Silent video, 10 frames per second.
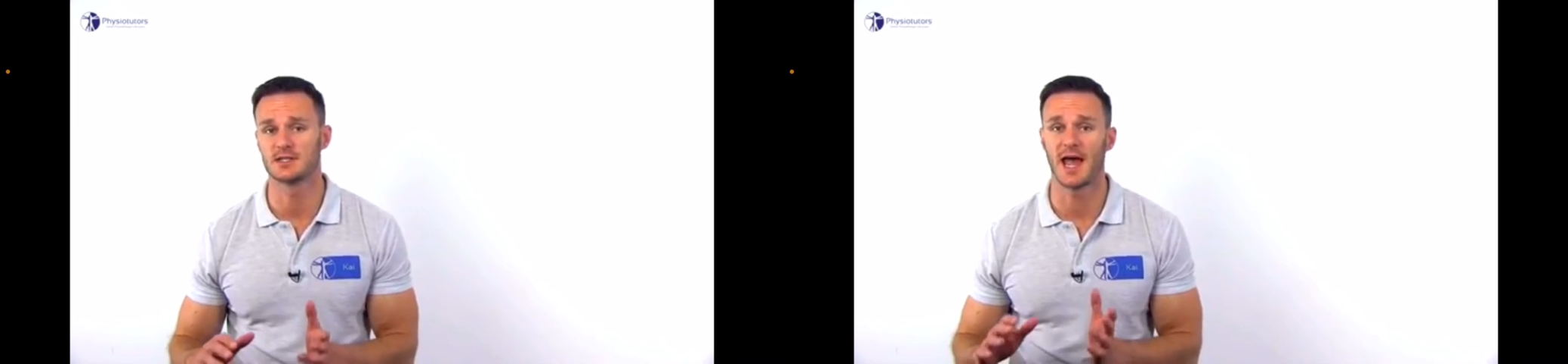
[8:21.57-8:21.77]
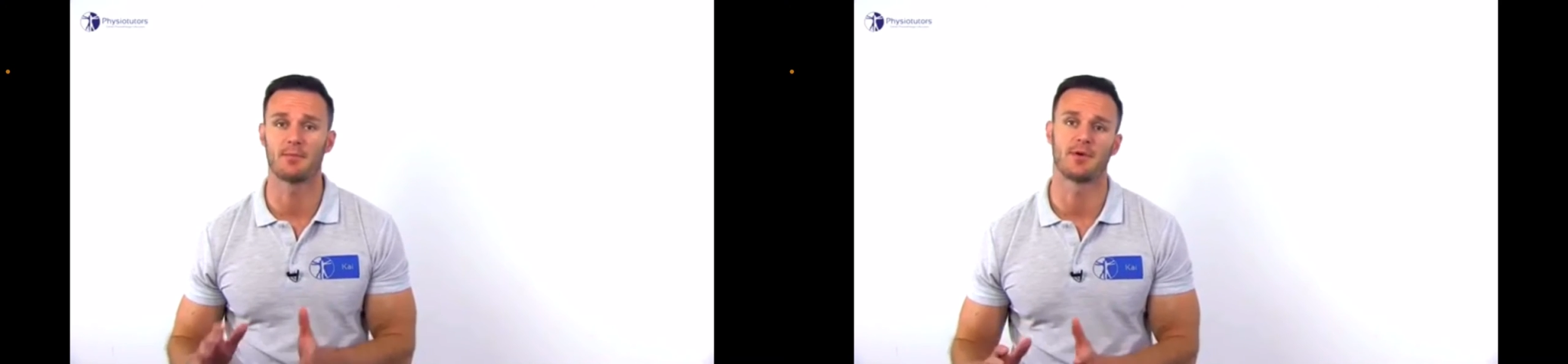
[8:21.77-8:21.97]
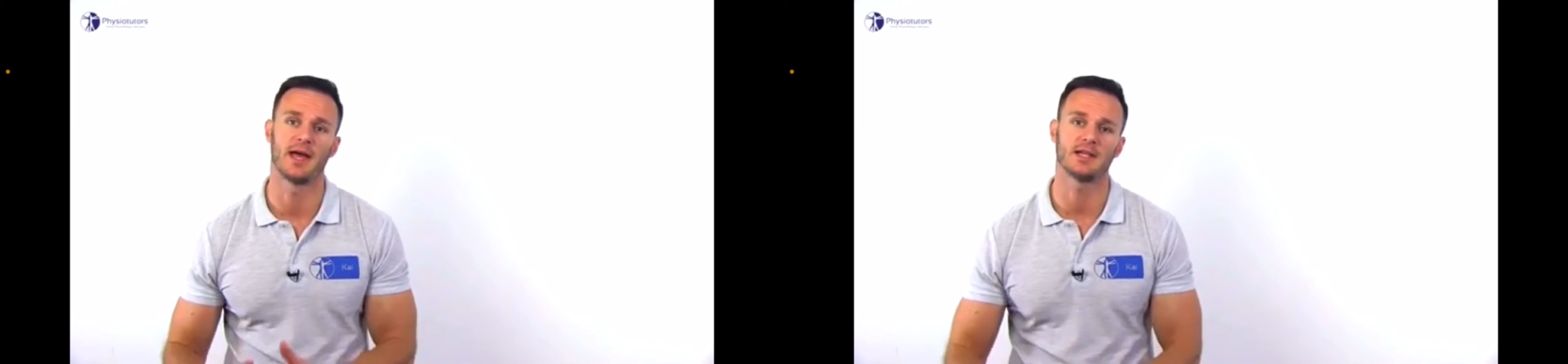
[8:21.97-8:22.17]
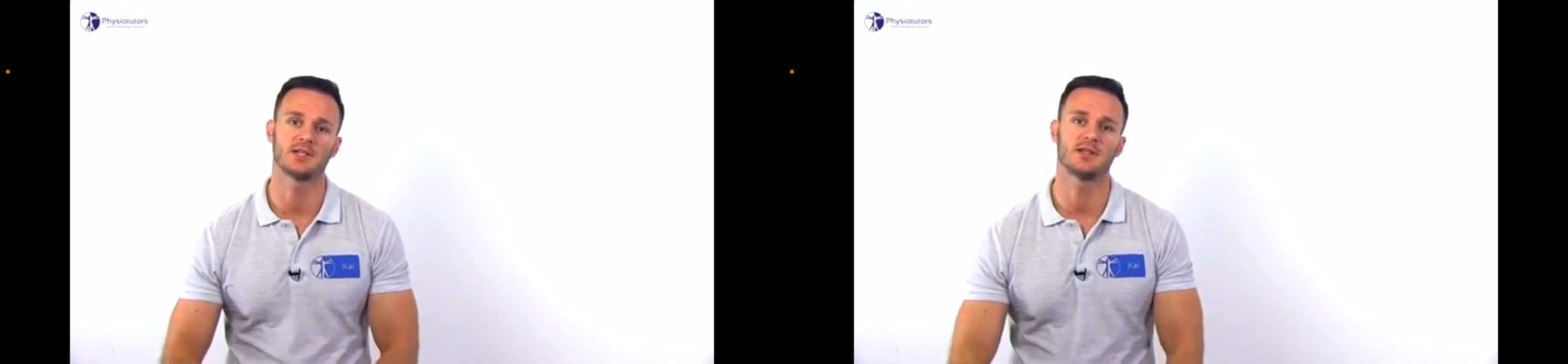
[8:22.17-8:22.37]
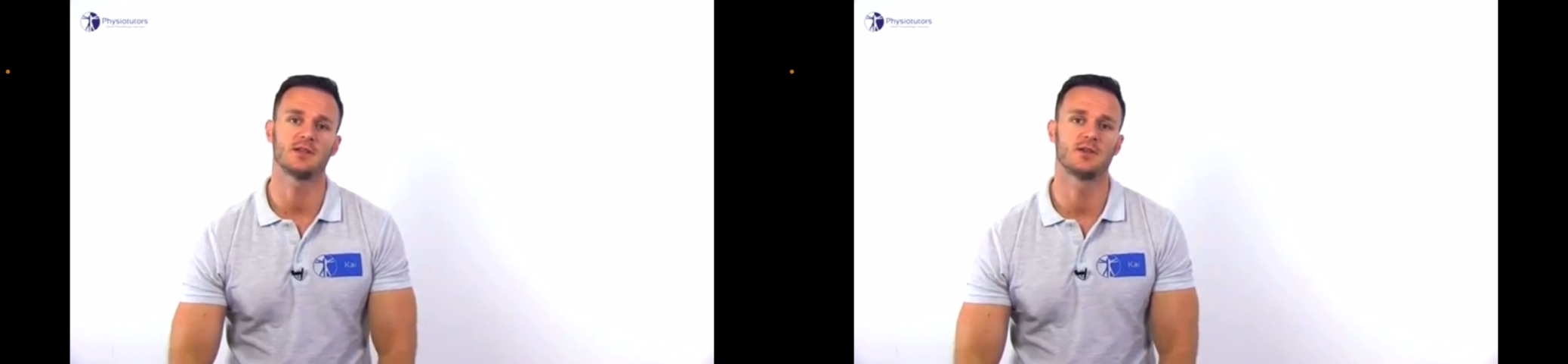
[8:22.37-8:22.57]

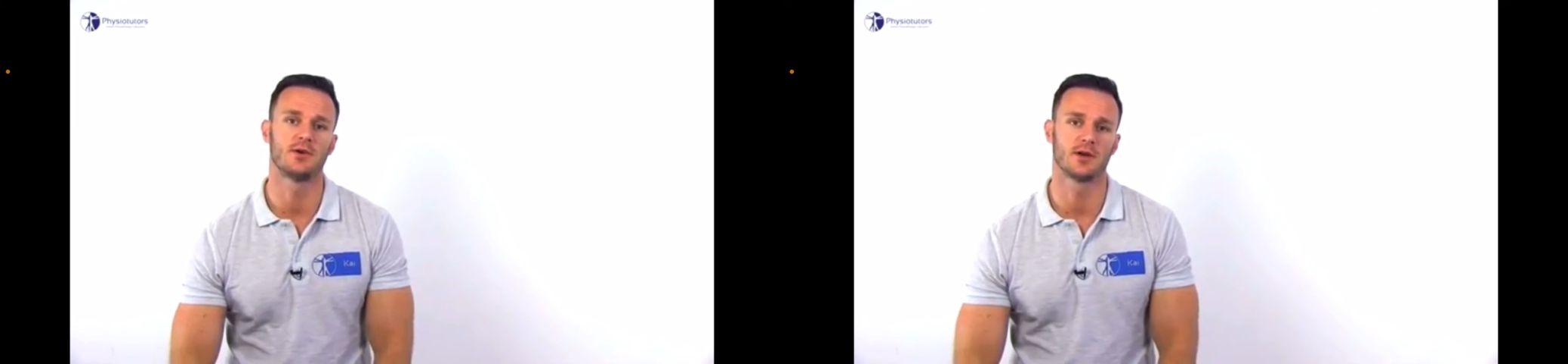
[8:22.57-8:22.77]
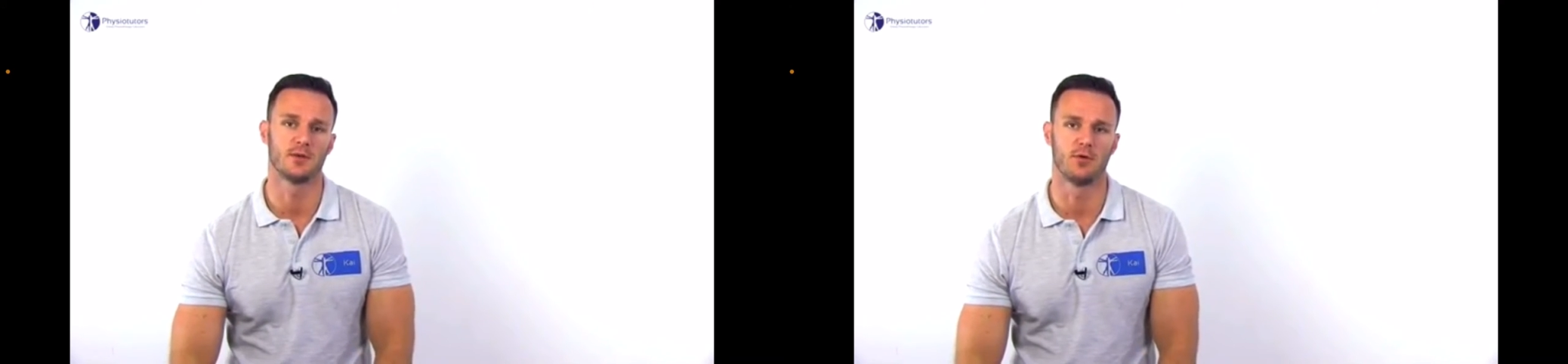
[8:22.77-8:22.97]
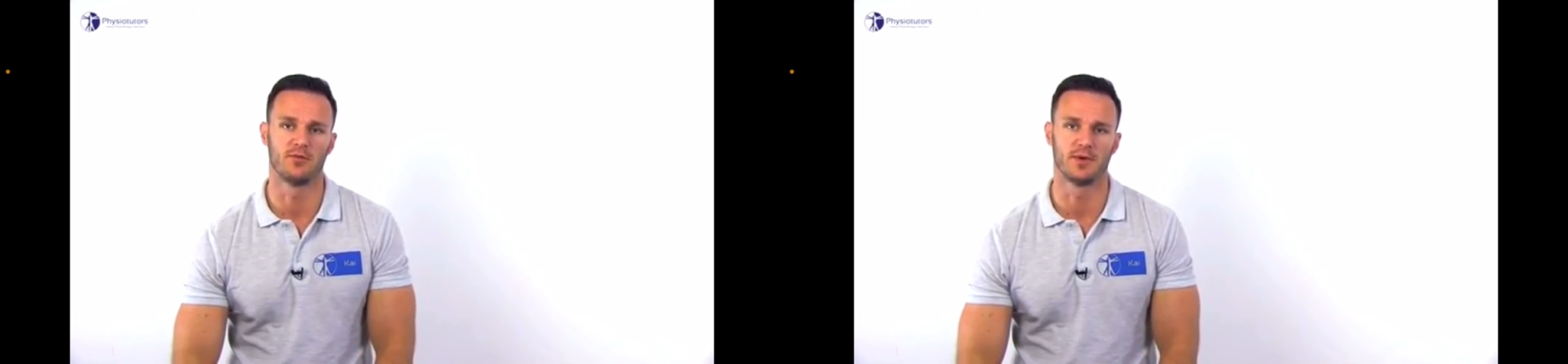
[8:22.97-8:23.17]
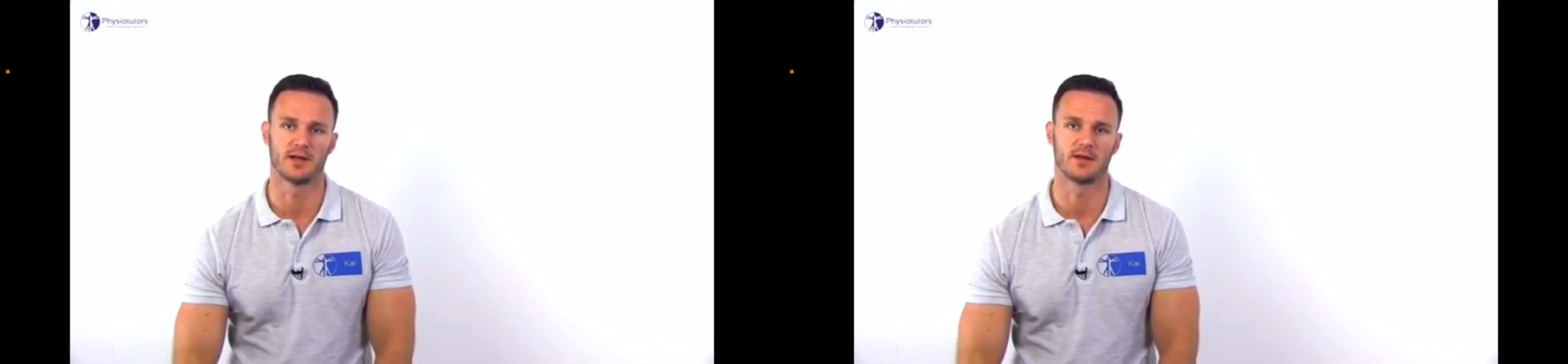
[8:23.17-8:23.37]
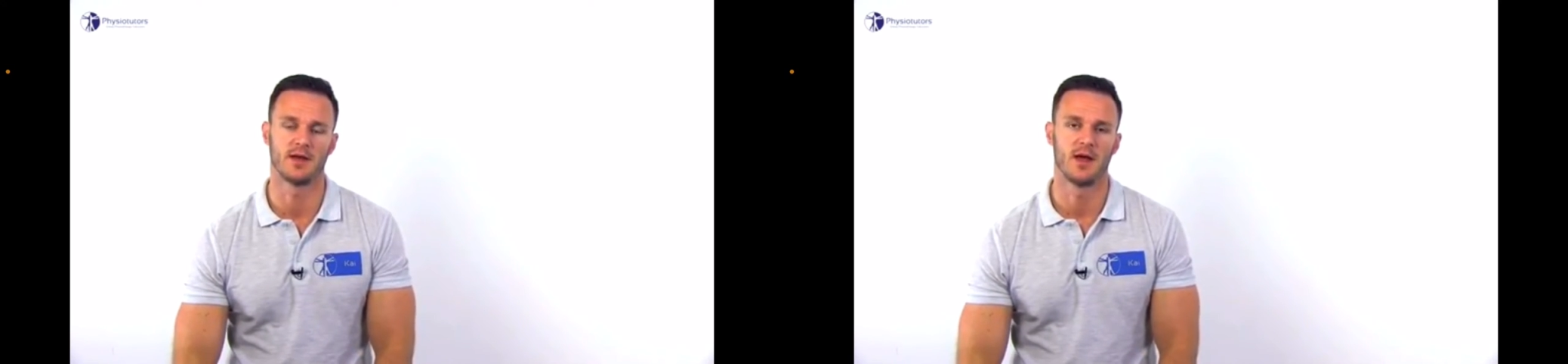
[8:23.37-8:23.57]
apprehension during the movement.